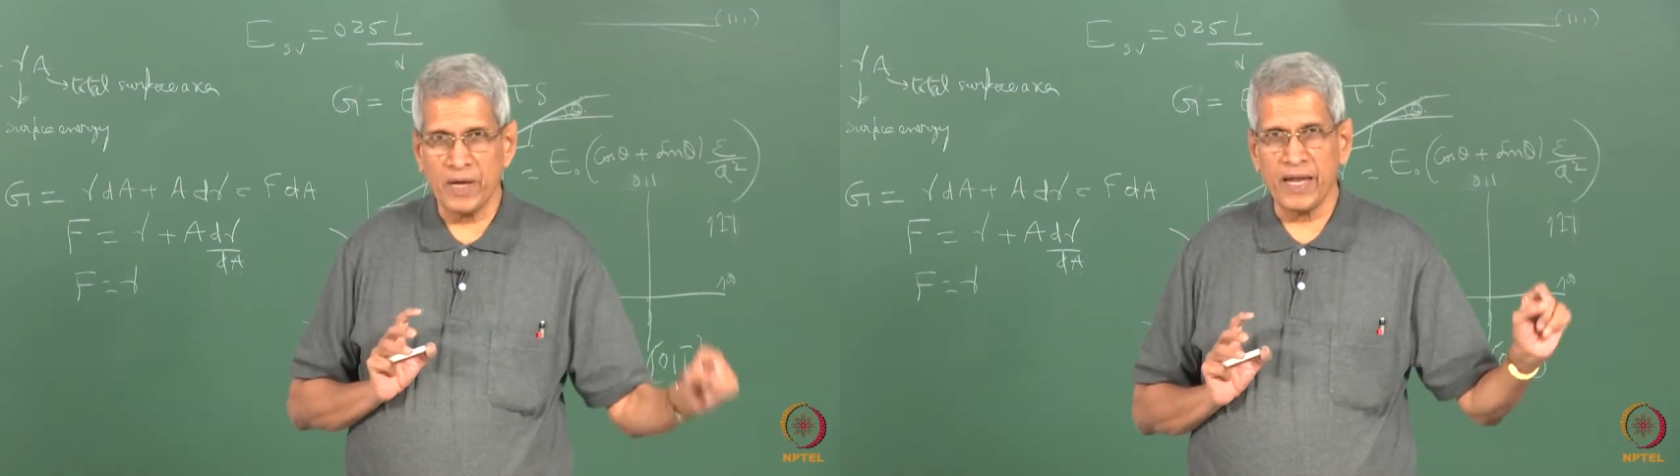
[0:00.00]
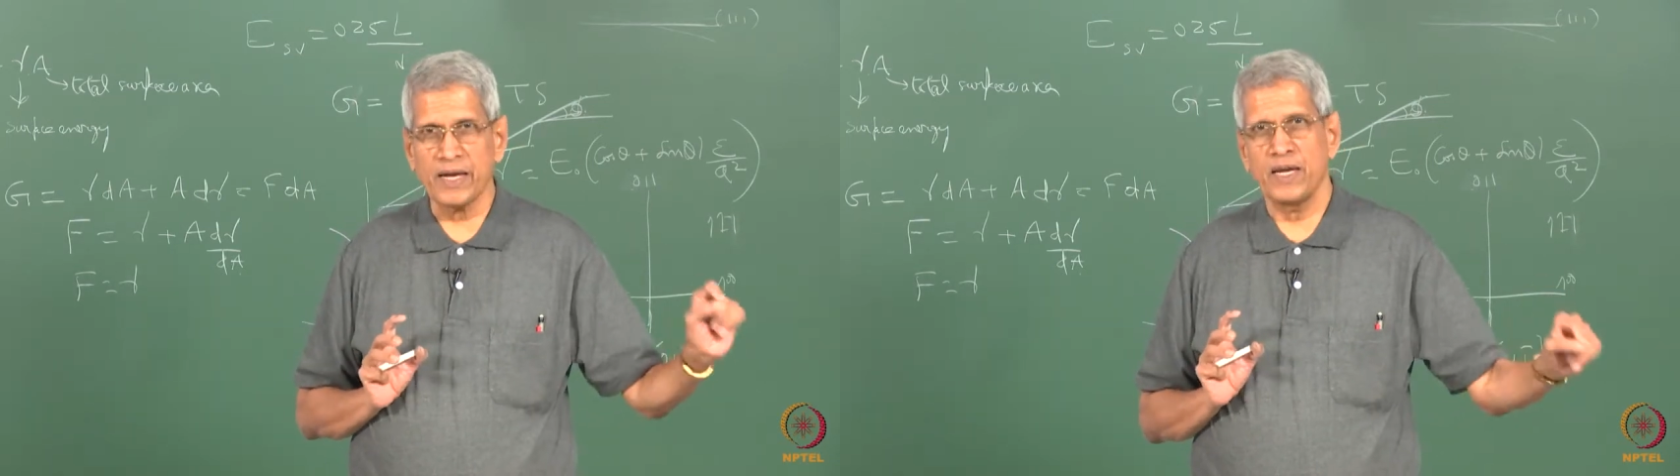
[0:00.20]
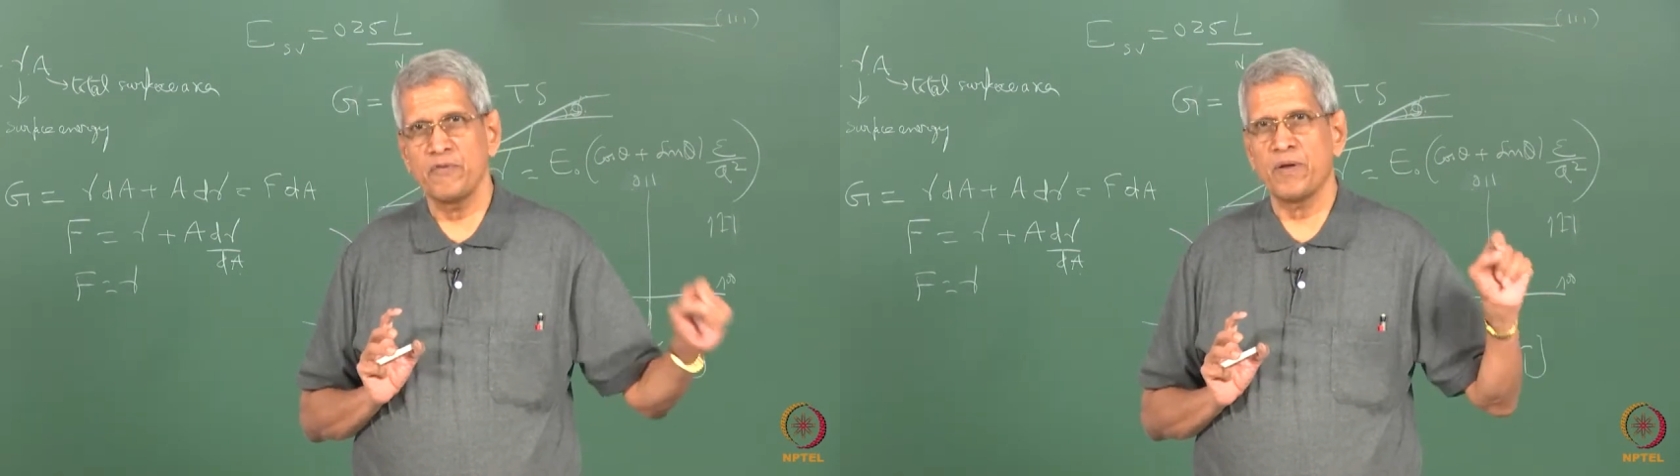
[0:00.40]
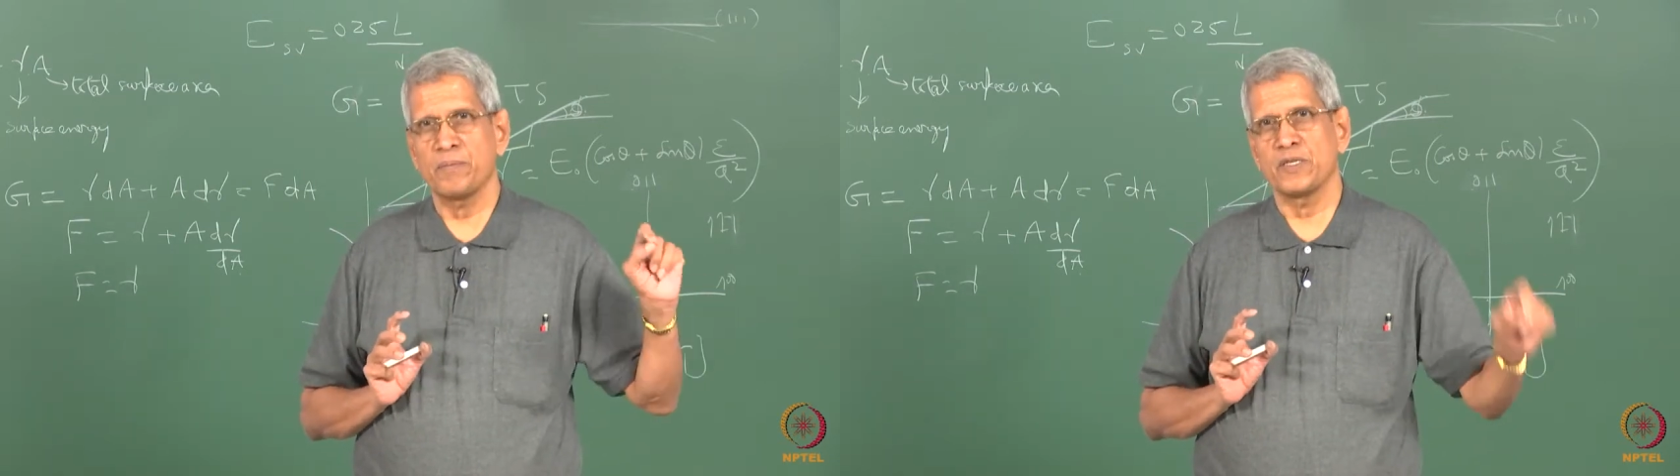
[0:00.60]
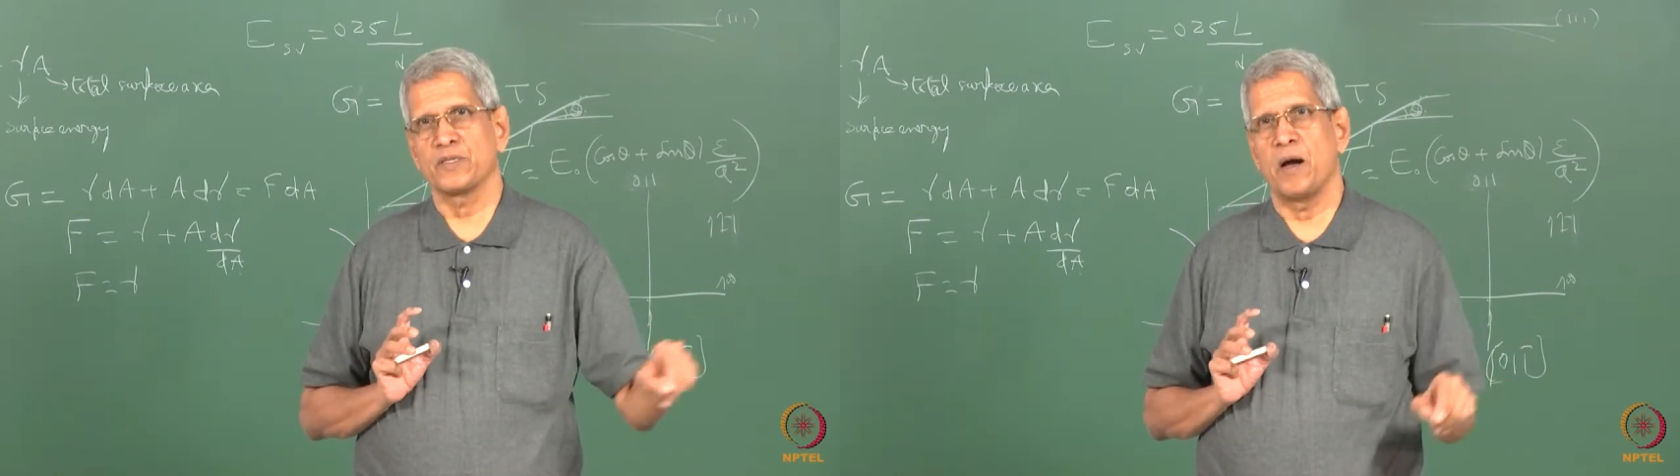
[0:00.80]
directly from
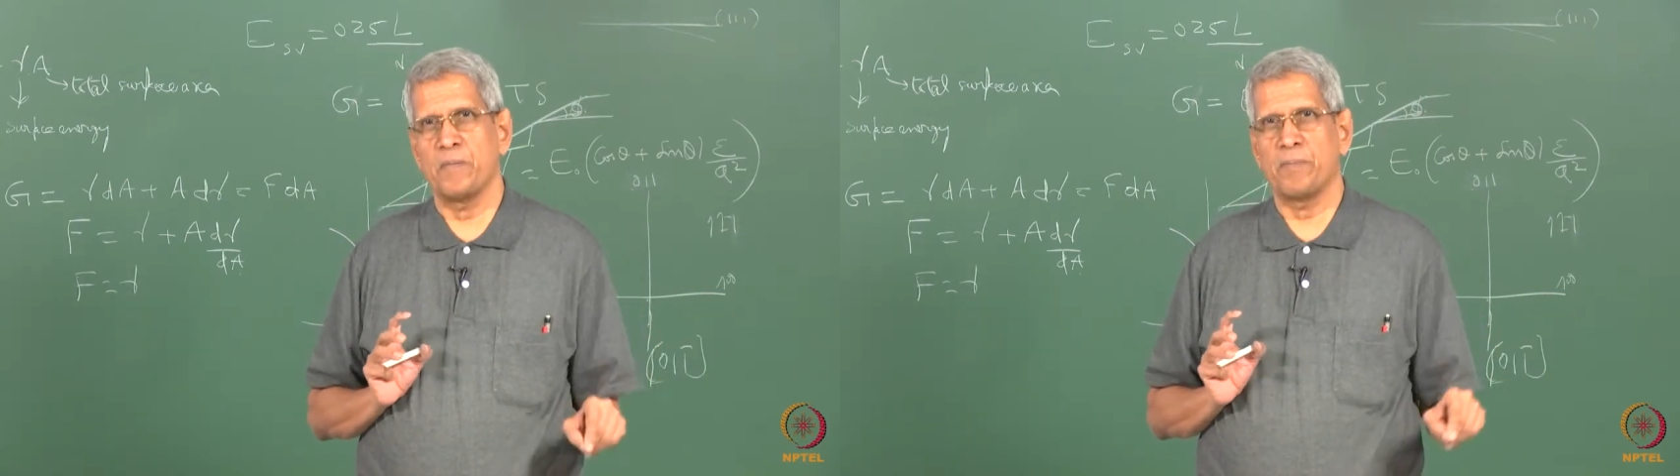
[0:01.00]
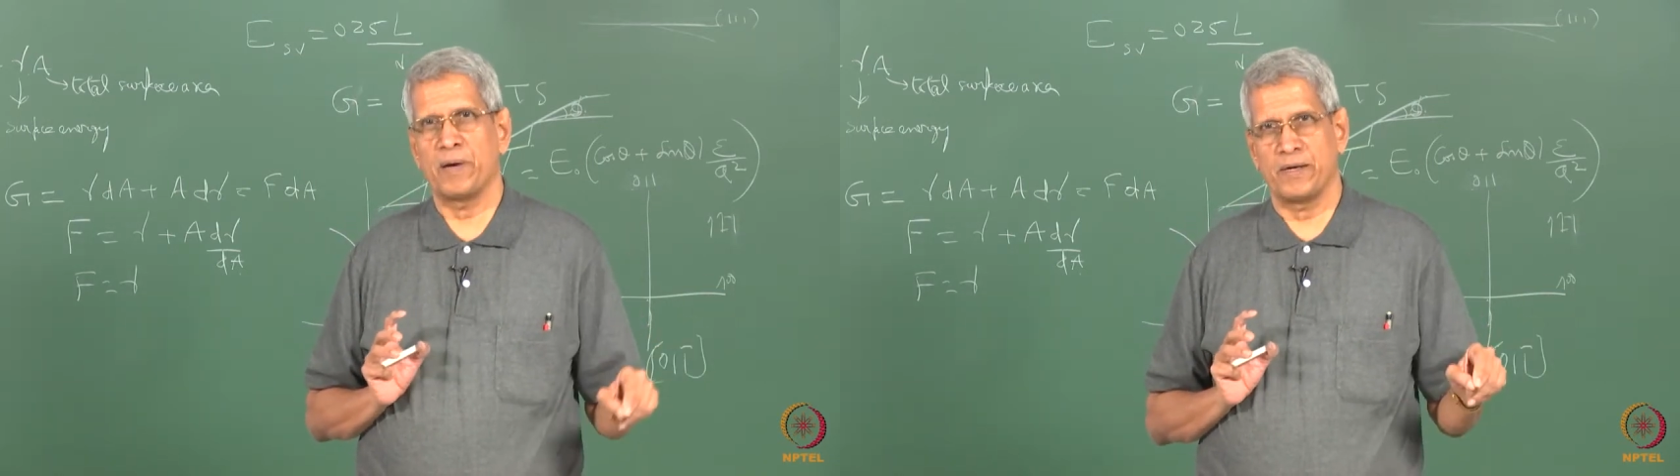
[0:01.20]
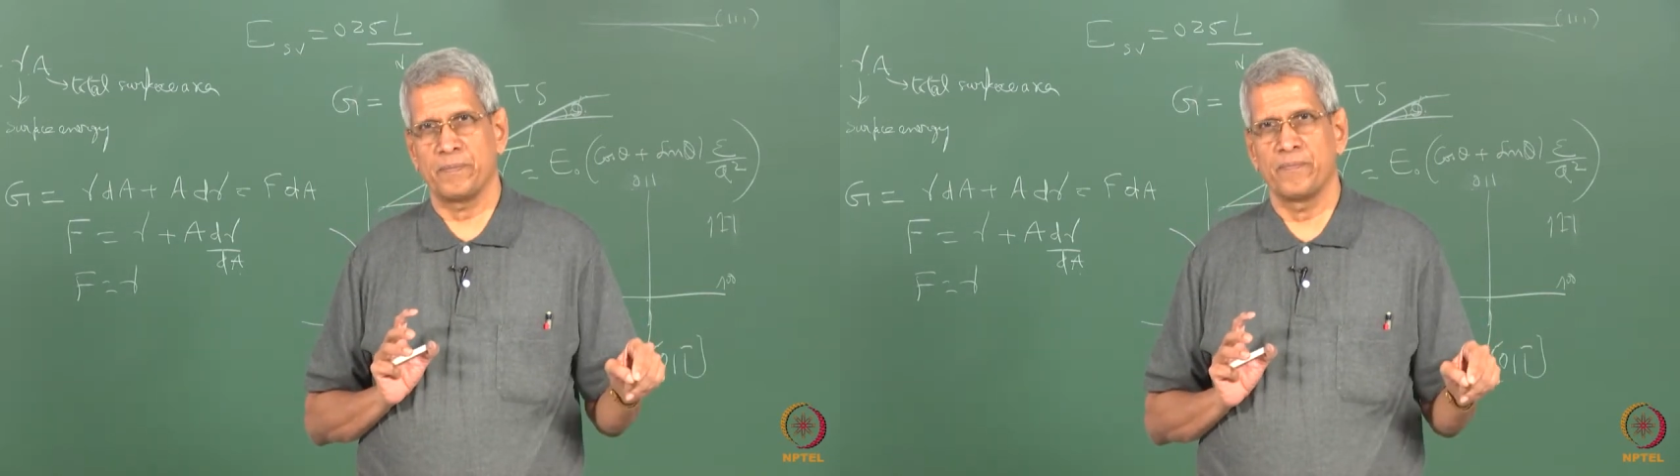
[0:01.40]
this gamma plot.